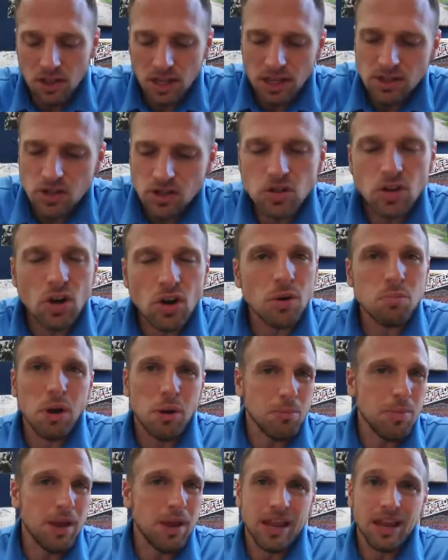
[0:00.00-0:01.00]
let's start by
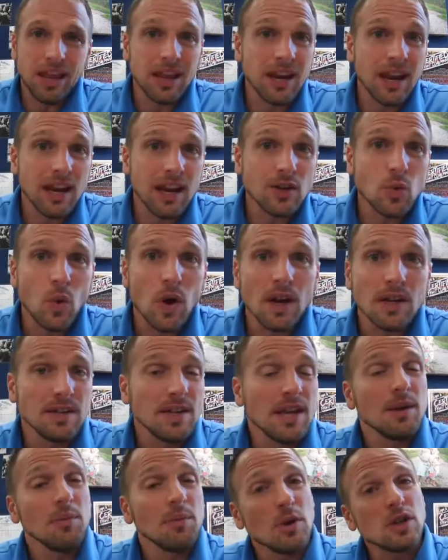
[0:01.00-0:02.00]
making an xy
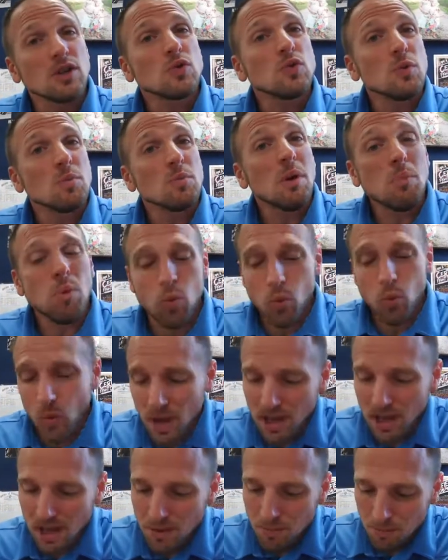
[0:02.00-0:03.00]
table because remember we
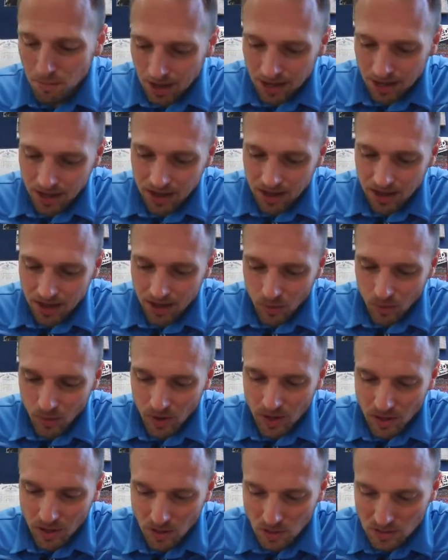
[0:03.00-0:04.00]
can make we
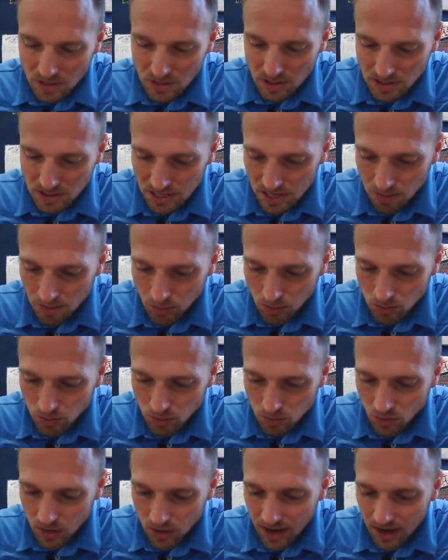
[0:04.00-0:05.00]
can use a table to
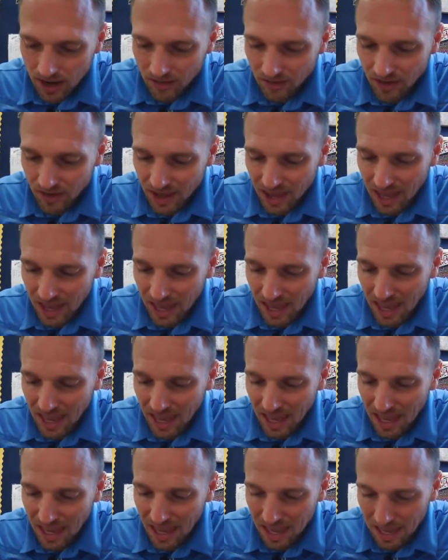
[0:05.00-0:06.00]
graph
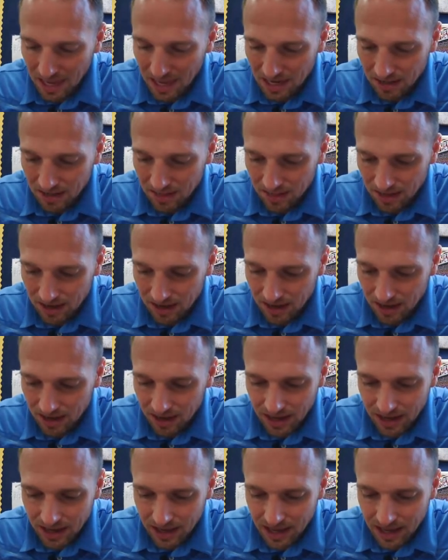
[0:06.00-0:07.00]
anything,
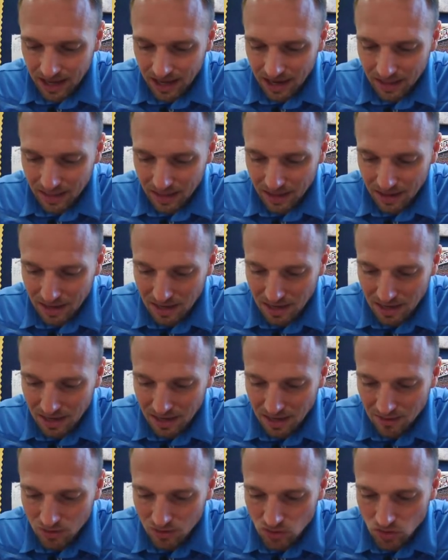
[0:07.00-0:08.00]
anything.
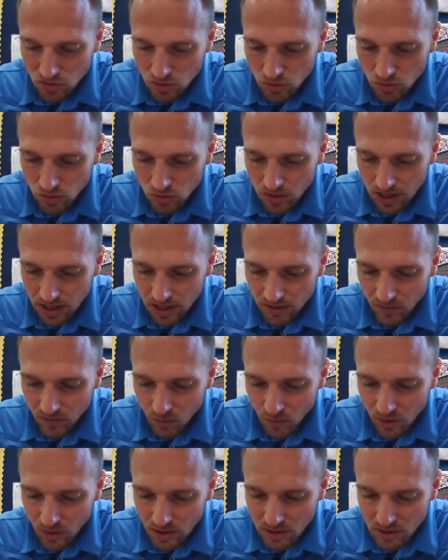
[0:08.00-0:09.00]
Negative two, negative
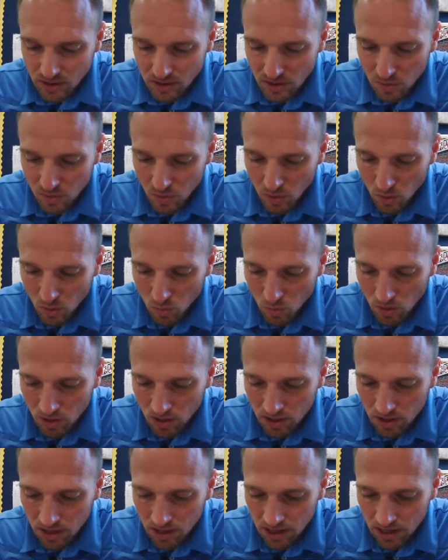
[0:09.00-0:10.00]
one, zero,
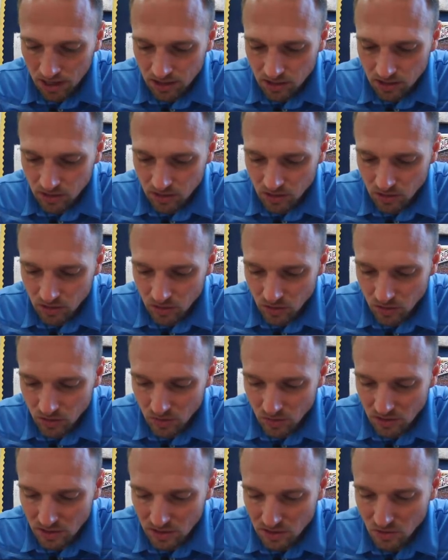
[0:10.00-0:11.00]
one, and two.
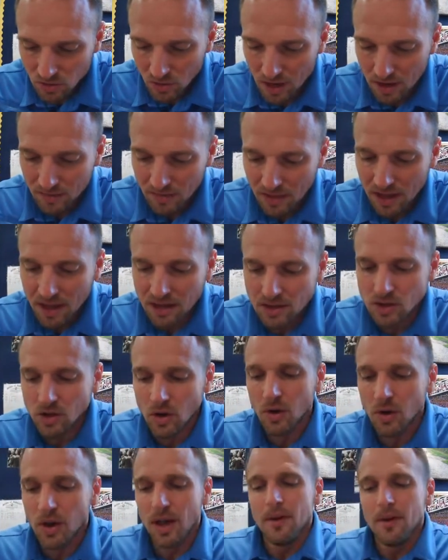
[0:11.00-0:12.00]
Let's graph that.
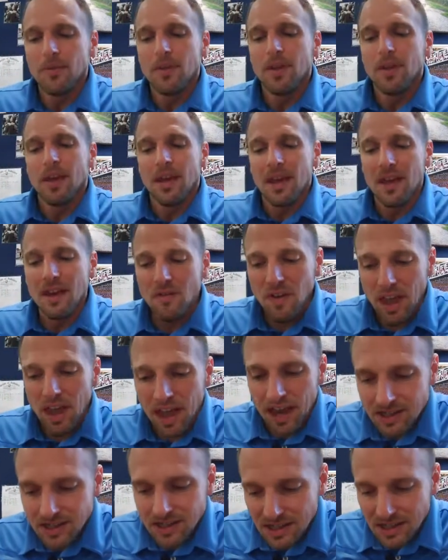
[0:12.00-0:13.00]
So, if
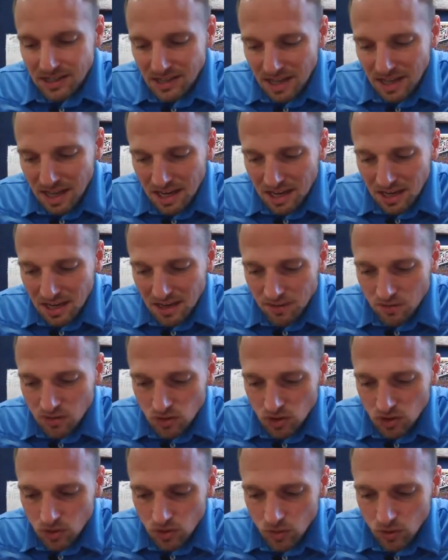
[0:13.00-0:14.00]
x is negative
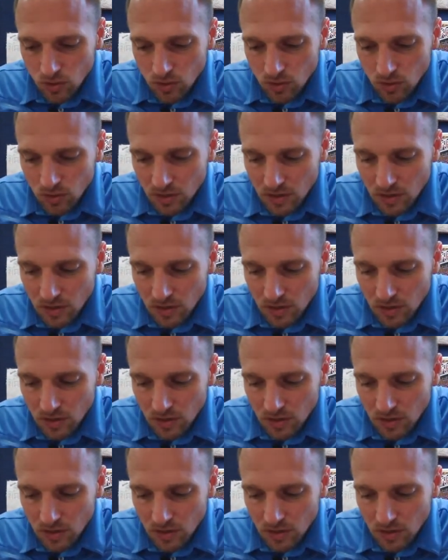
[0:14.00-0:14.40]
two,